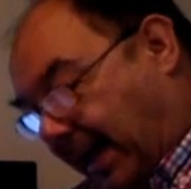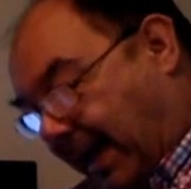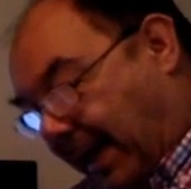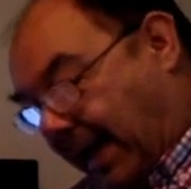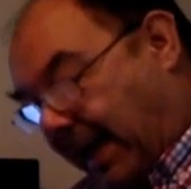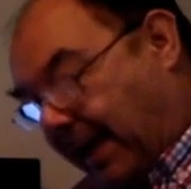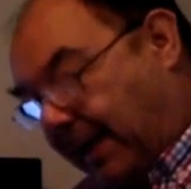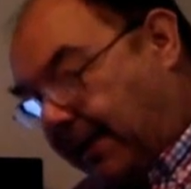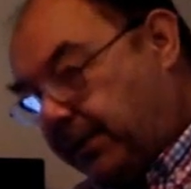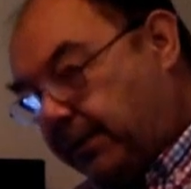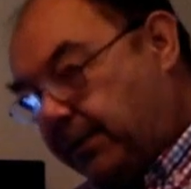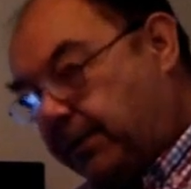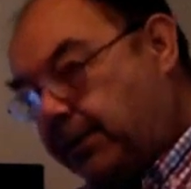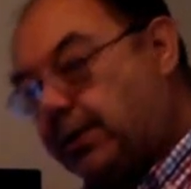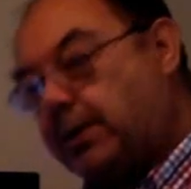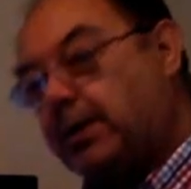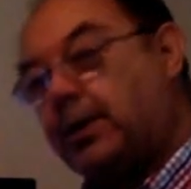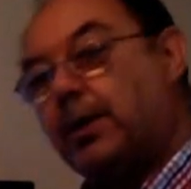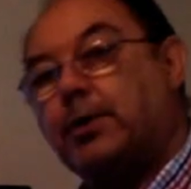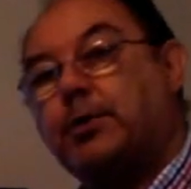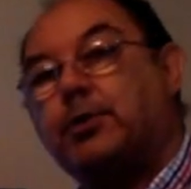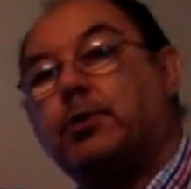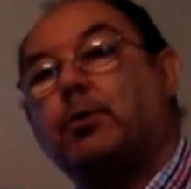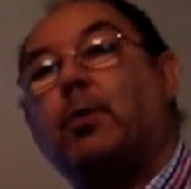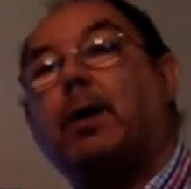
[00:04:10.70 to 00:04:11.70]
And
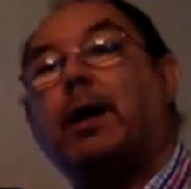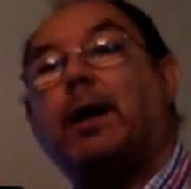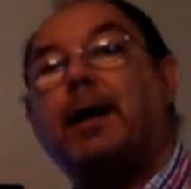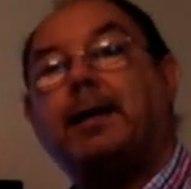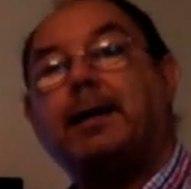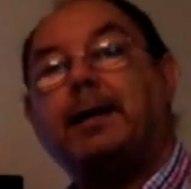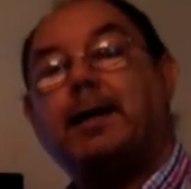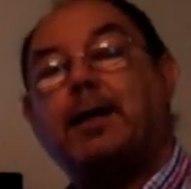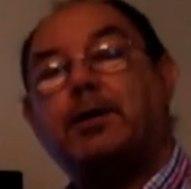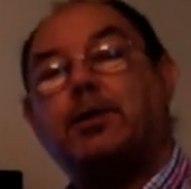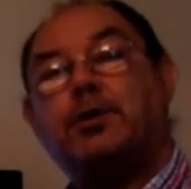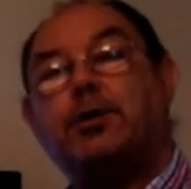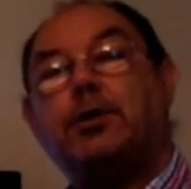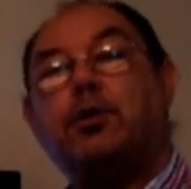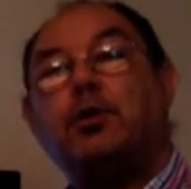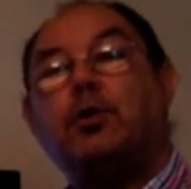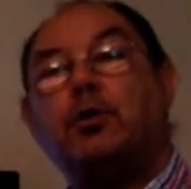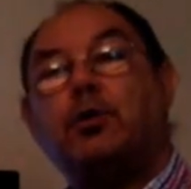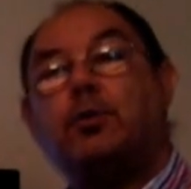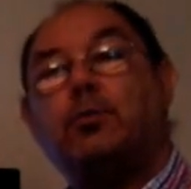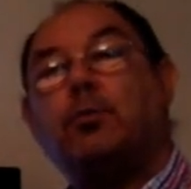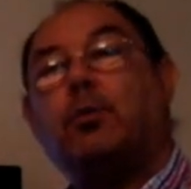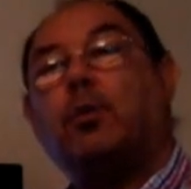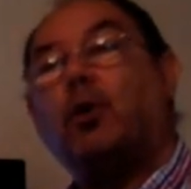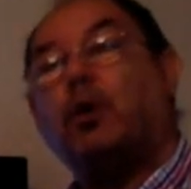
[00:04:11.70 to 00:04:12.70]
as the wire gets
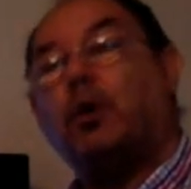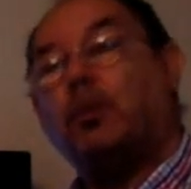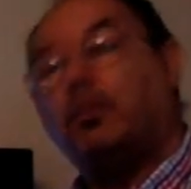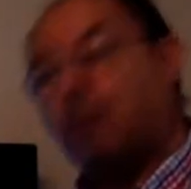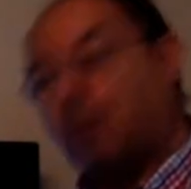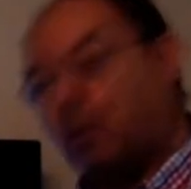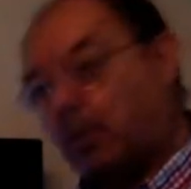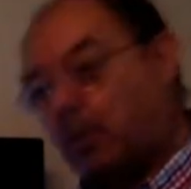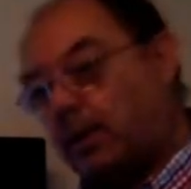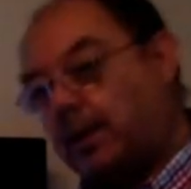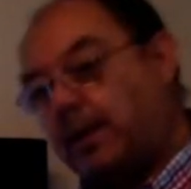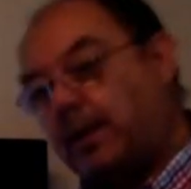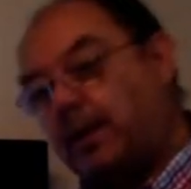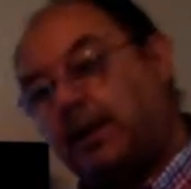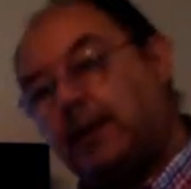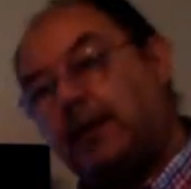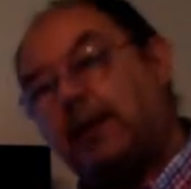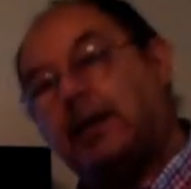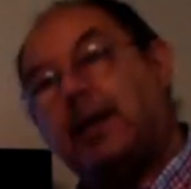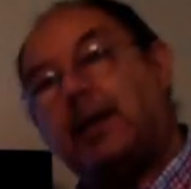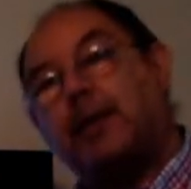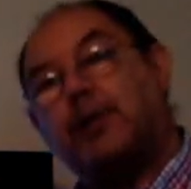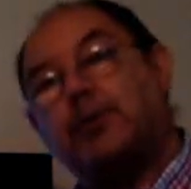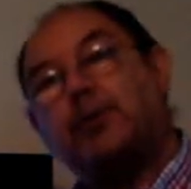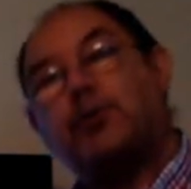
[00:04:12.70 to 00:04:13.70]
used more and more, it
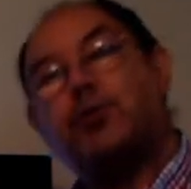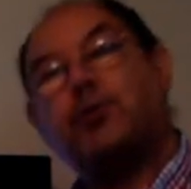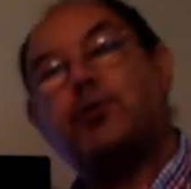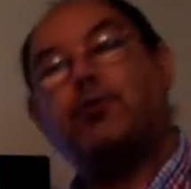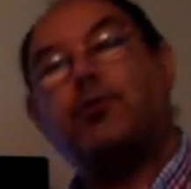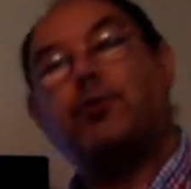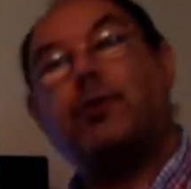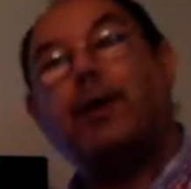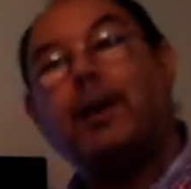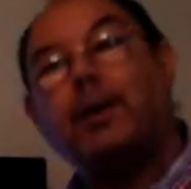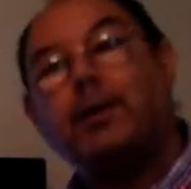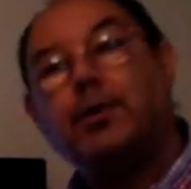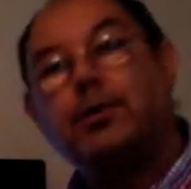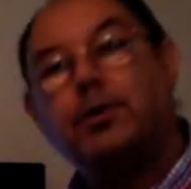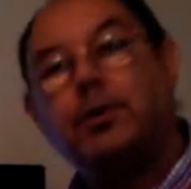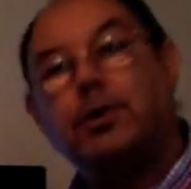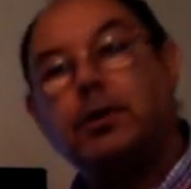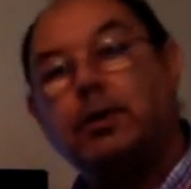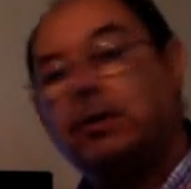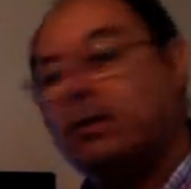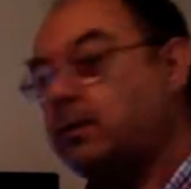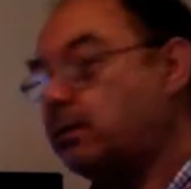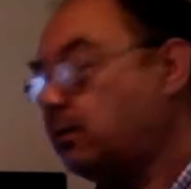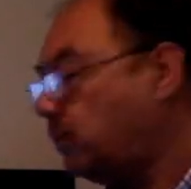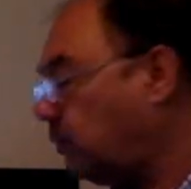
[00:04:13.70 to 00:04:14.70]
gets stretched,
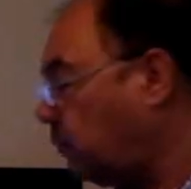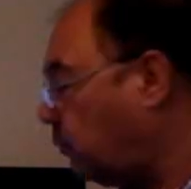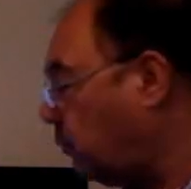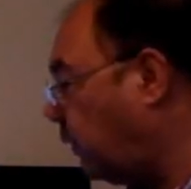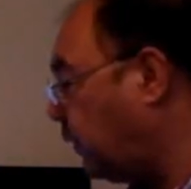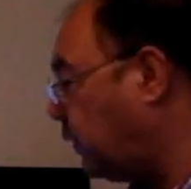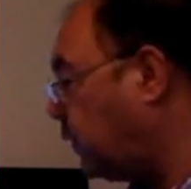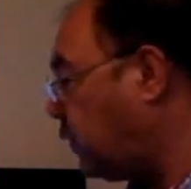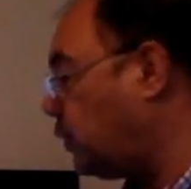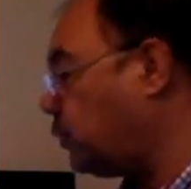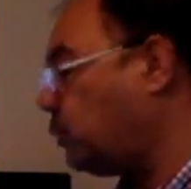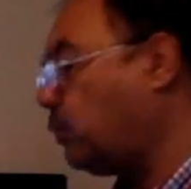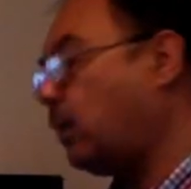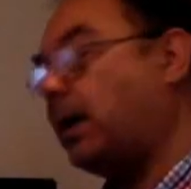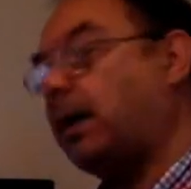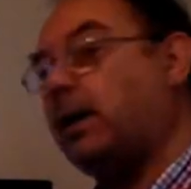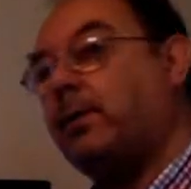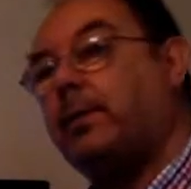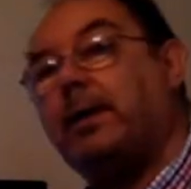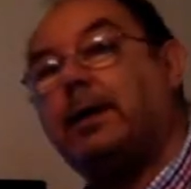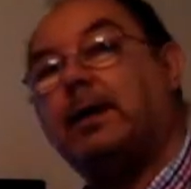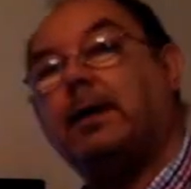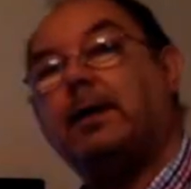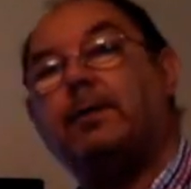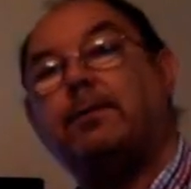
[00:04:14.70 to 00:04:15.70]
which is why
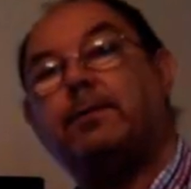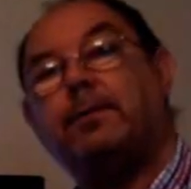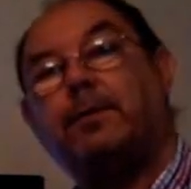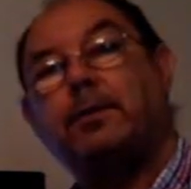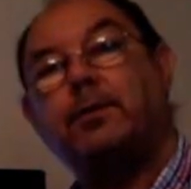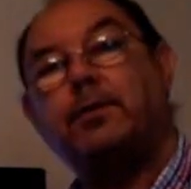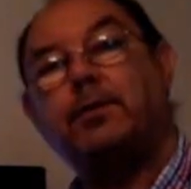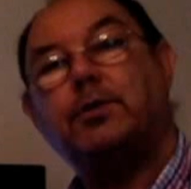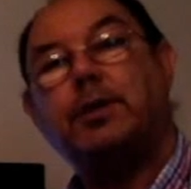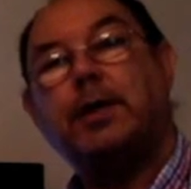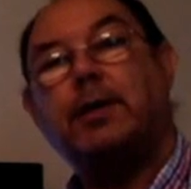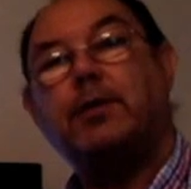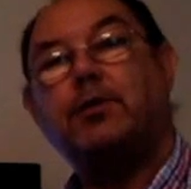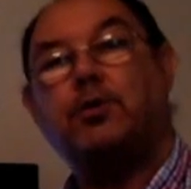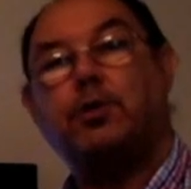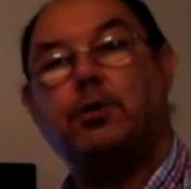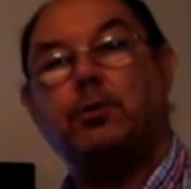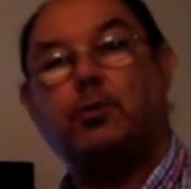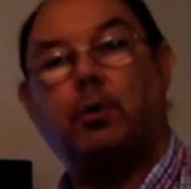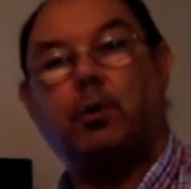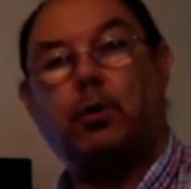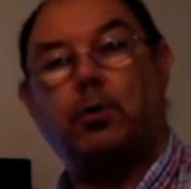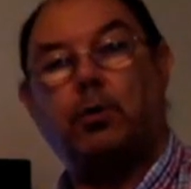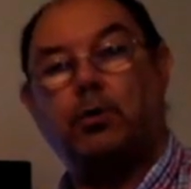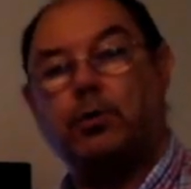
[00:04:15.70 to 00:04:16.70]
we have tension
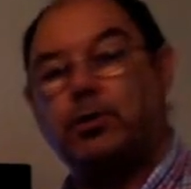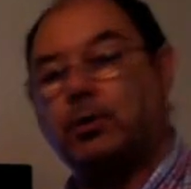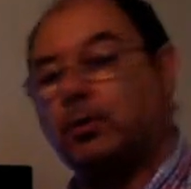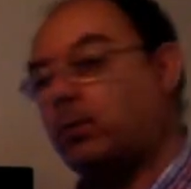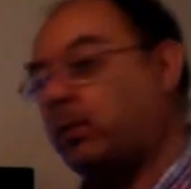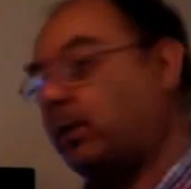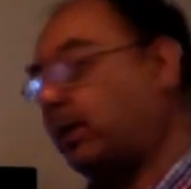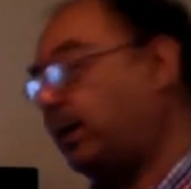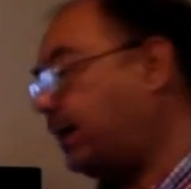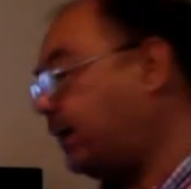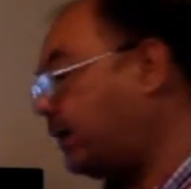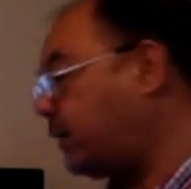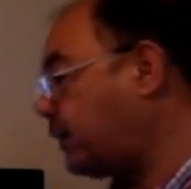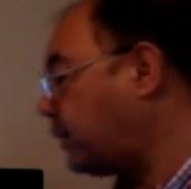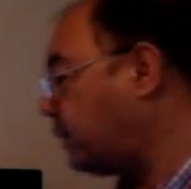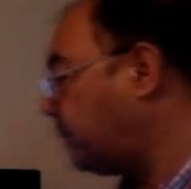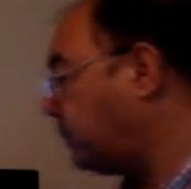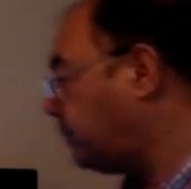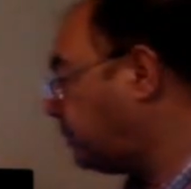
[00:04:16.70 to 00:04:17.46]
rollers on wires.